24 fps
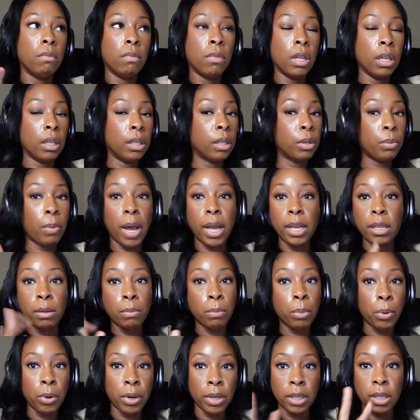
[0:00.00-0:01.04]
this is why it's
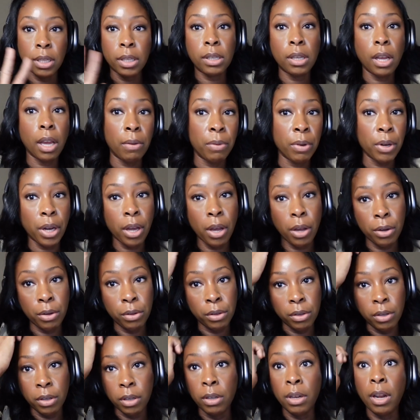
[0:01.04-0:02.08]
important to save your
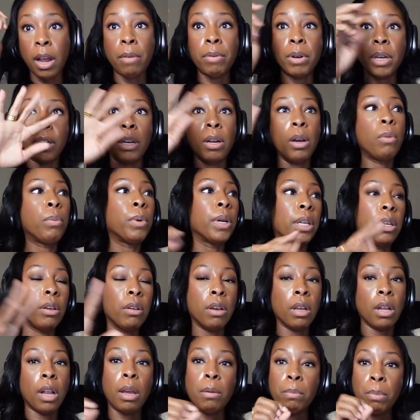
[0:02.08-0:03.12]
code. You never know where you
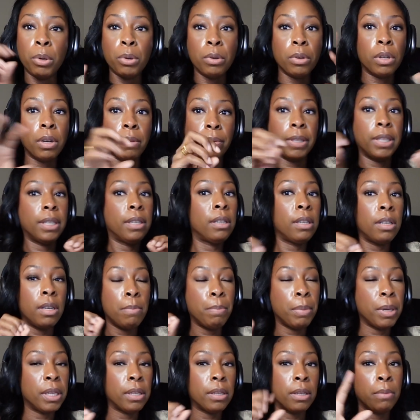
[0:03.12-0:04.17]
can like pull different
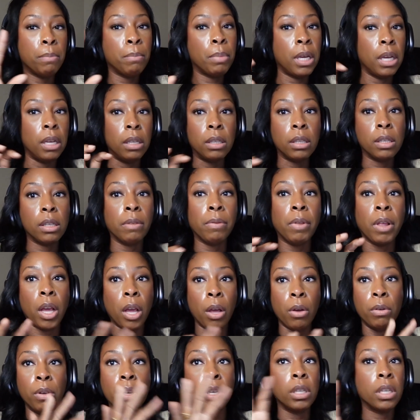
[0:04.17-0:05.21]
snippets and pieces of the
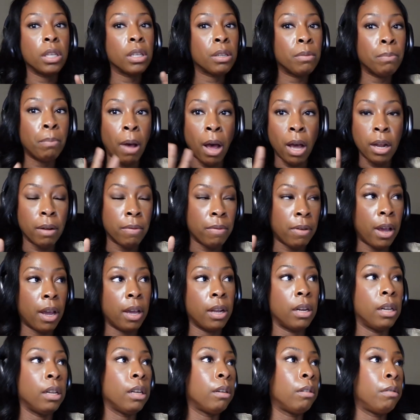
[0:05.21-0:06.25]
code and just modify
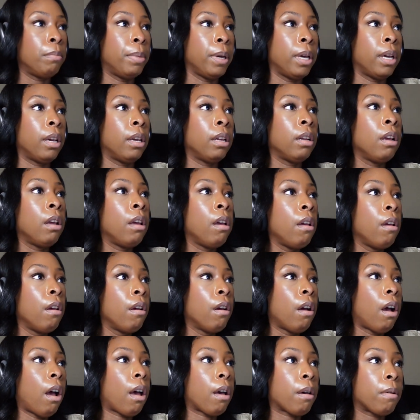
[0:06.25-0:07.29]
it a little bit
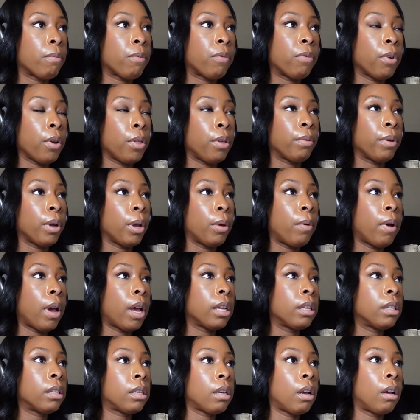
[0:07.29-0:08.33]
um, for the
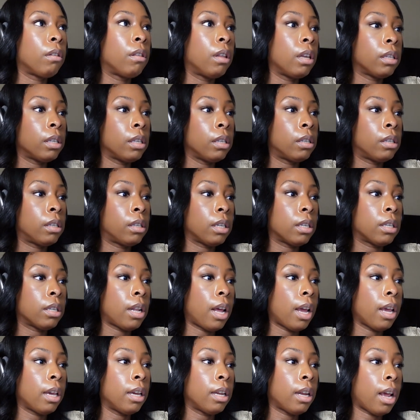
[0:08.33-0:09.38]
request. So this is just
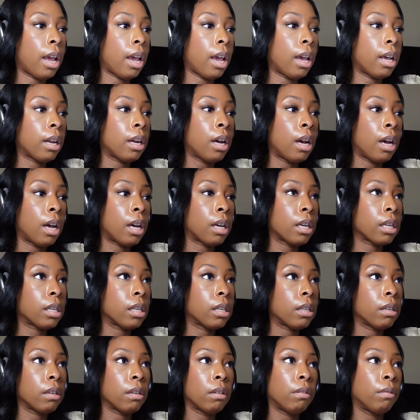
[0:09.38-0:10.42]
like an ad
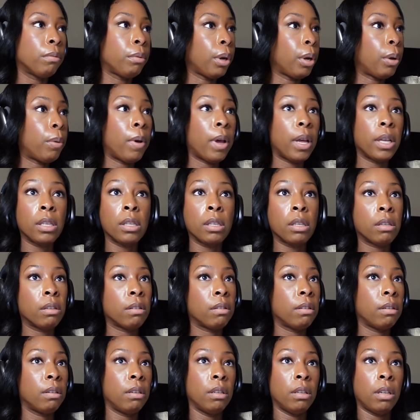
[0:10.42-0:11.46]
hoc request
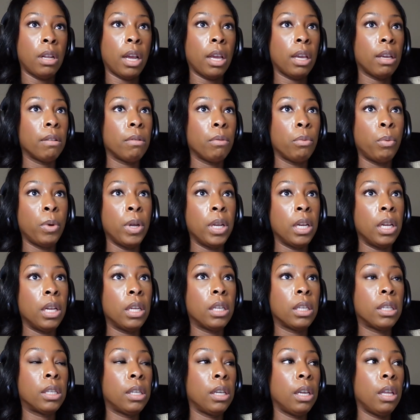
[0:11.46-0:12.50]
like we
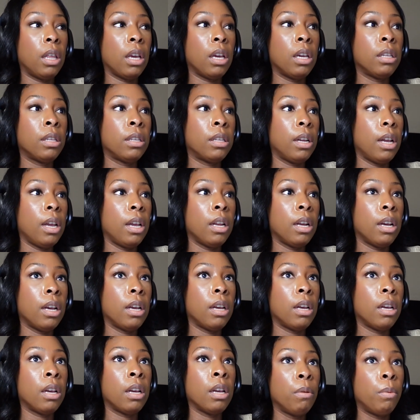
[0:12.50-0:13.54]
need to see this
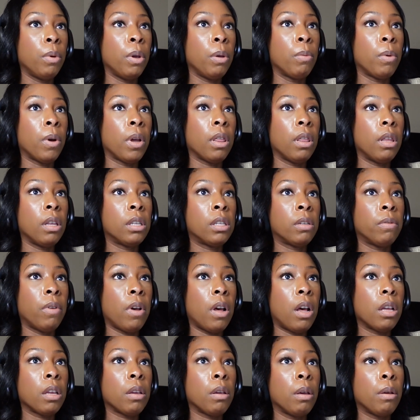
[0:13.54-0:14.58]
data we want this
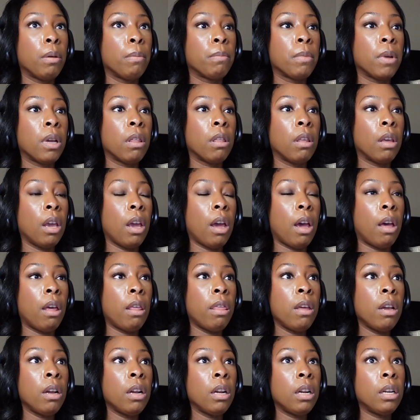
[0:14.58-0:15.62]
volume the
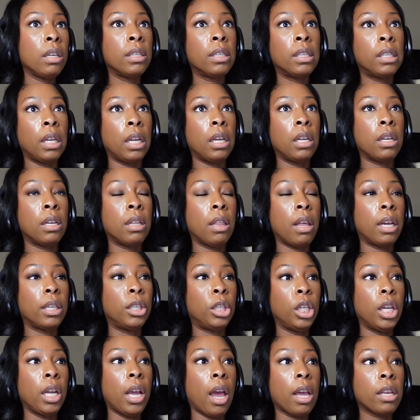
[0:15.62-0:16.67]
other data that
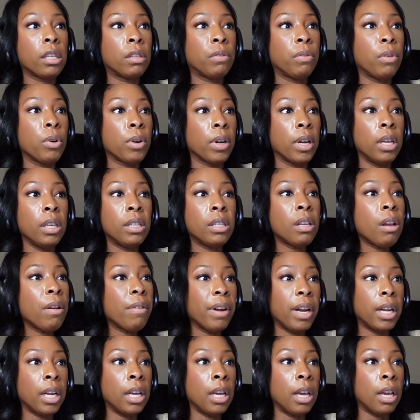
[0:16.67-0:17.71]
she asked for it's
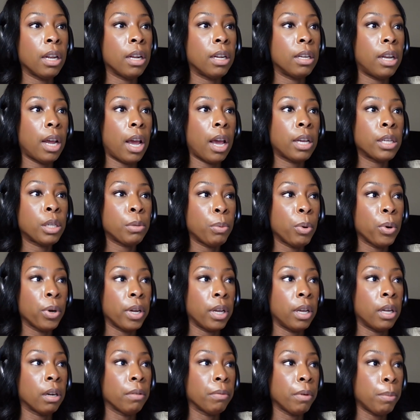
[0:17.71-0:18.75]
already in a dashboard
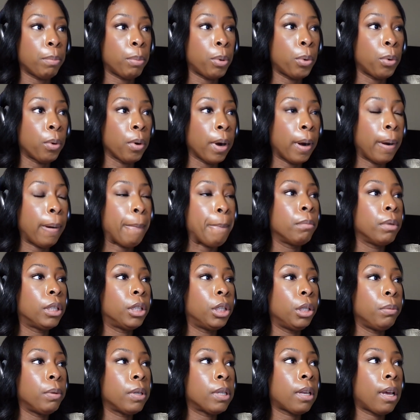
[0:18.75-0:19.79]
in a report but
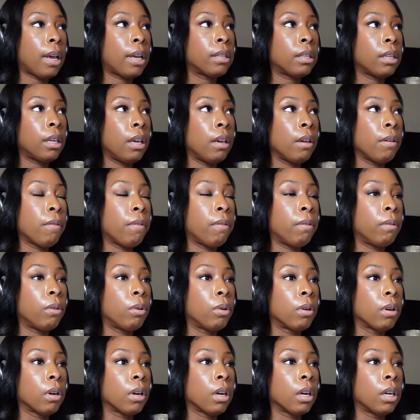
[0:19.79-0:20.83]
she was asking
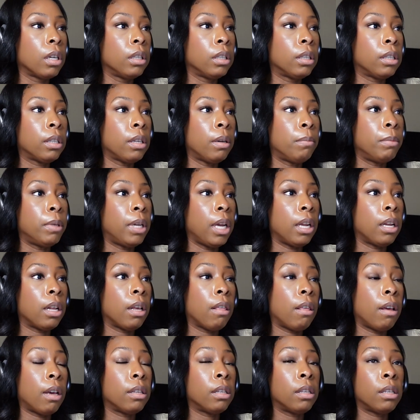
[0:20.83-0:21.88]
for some
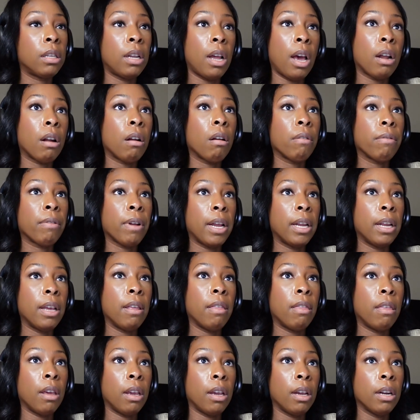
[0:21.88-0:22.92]
data that's not already
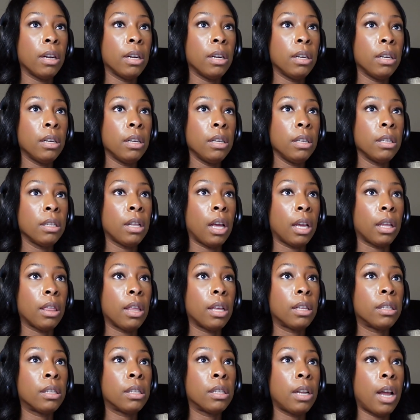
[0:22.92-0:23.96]
there like
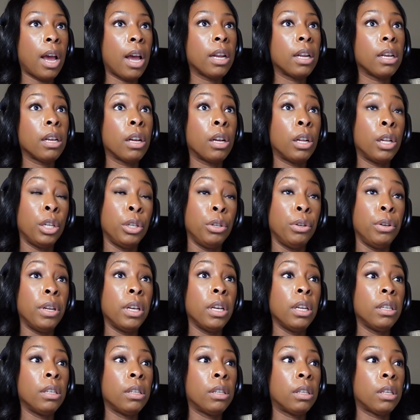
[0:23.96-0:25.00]
that's not
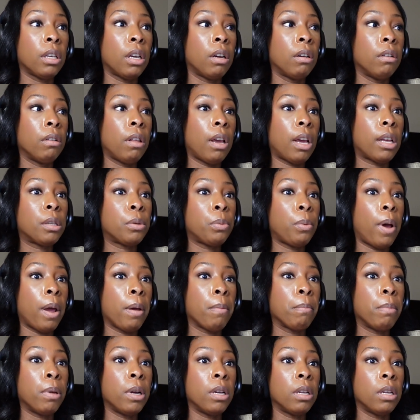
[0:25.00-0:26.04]
included so that's why
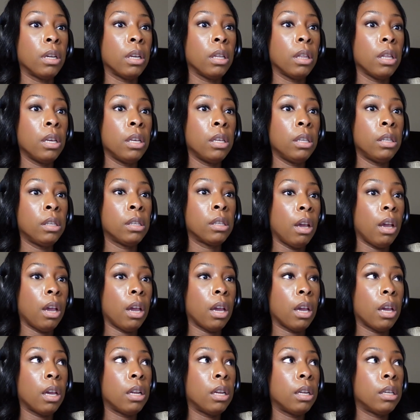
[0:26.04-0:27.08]
i'm pulling this
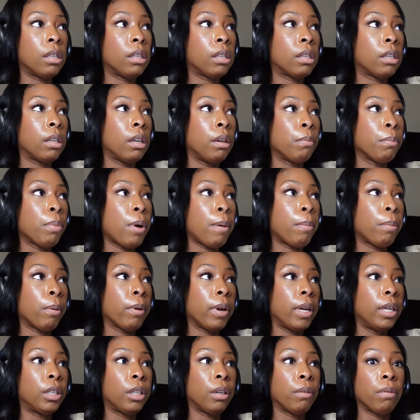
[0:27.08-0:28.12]
and it's in
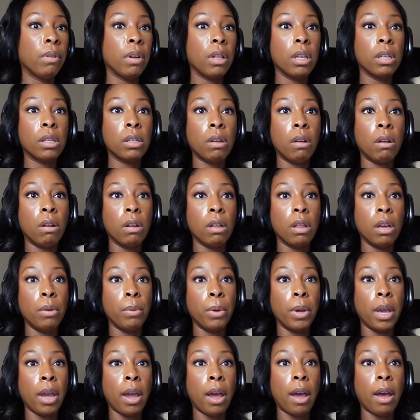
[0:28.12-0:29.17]
preparation for this call that
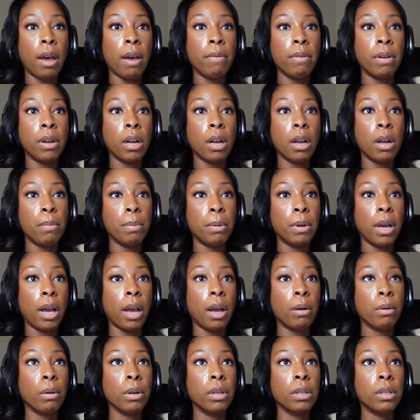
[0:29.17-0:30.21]
we have in a couple
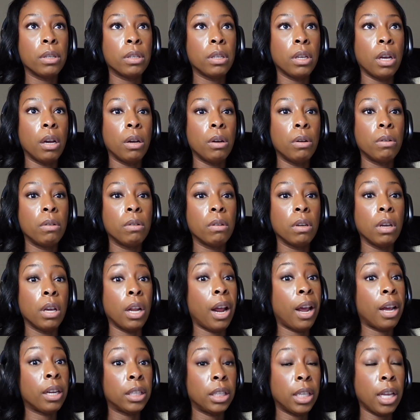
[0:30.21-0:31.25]
hours so and
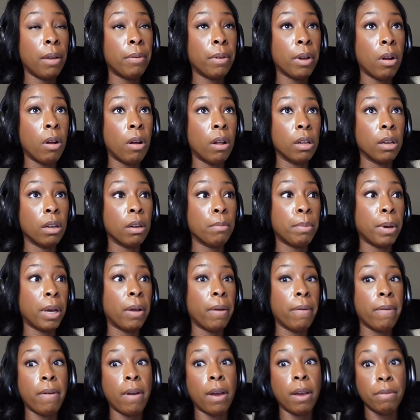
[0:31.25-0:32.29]
i actually have a call in
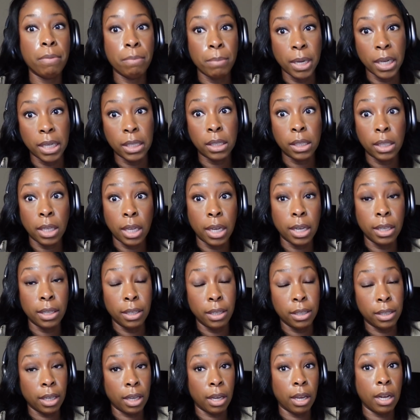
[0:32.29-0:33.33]
about five minutes that i
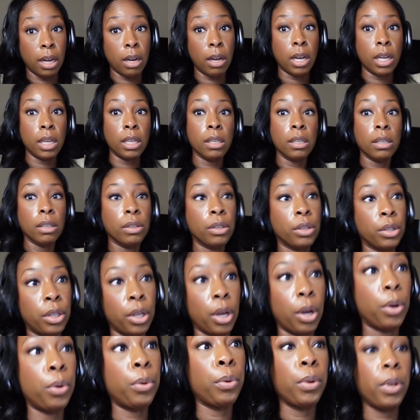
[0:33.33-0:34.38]
need to get on
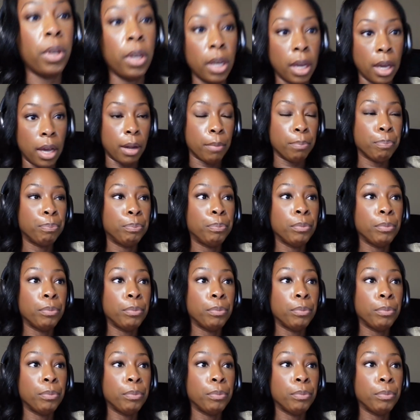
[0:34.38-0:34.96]
so yeah